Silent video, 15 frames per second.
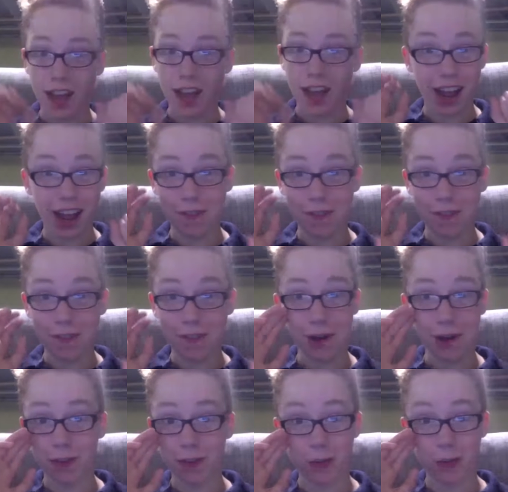I've never been
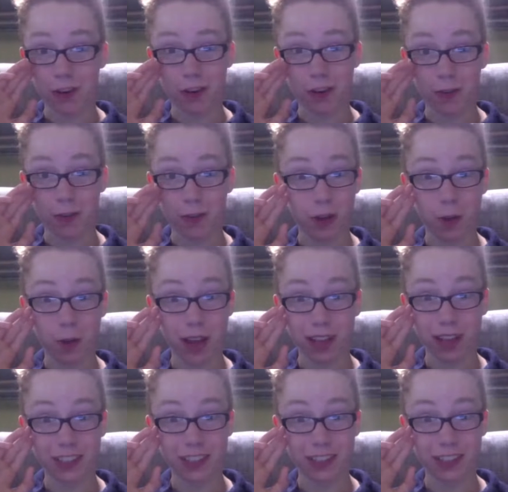on a Vekoma
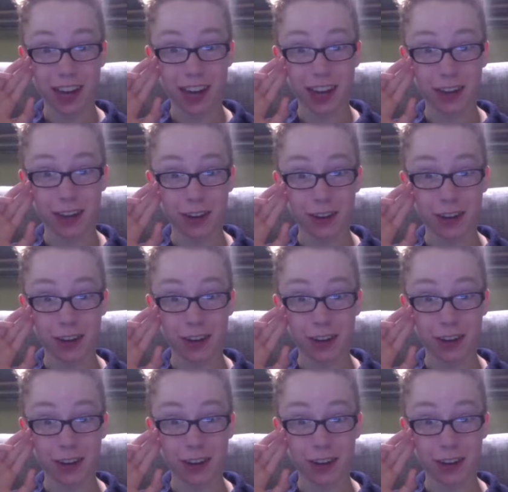SLC either.